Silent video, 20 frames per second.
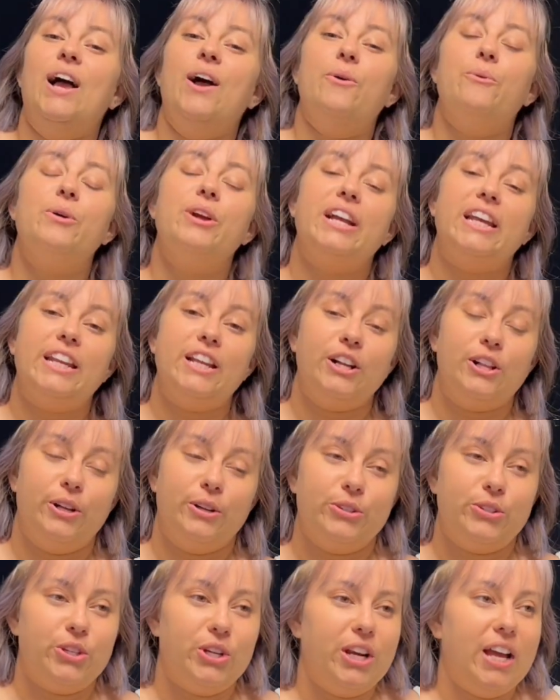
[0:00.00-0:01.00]
We're getting
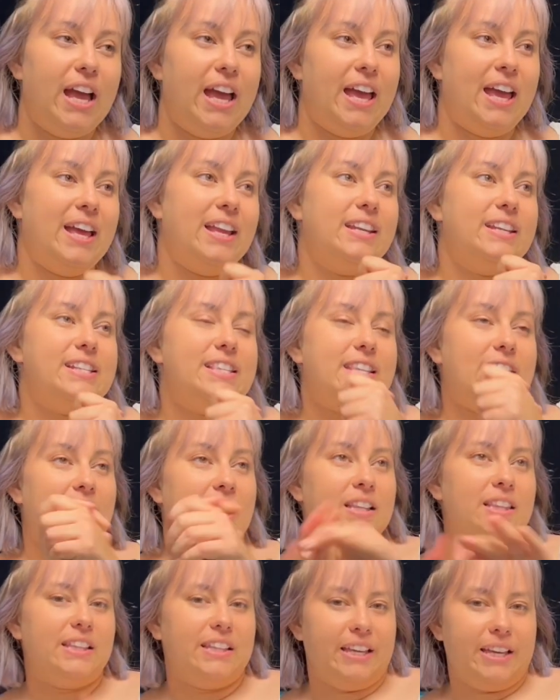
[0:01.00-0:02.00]
closer, and
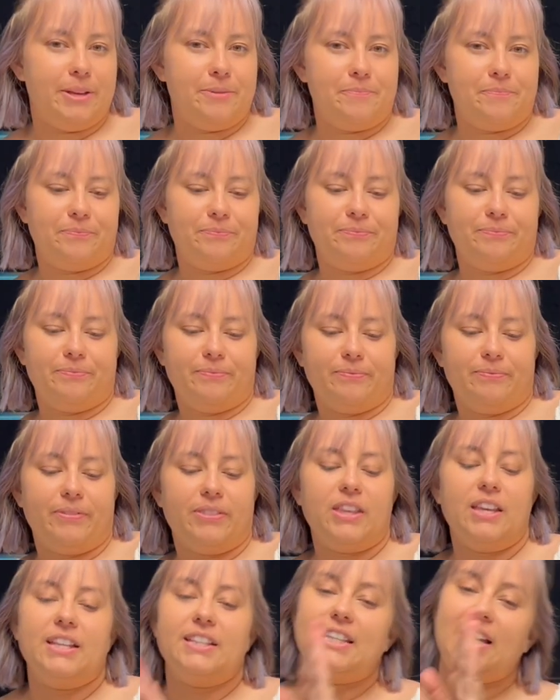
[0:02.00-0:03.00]
sadly,
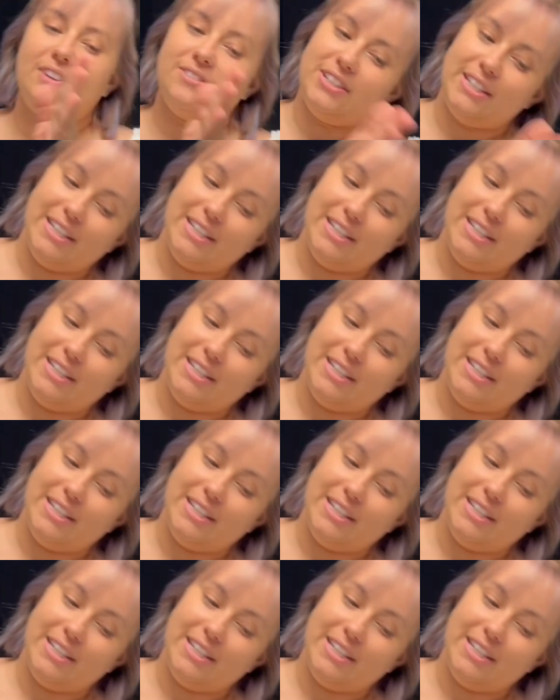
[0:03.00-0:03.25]
things had to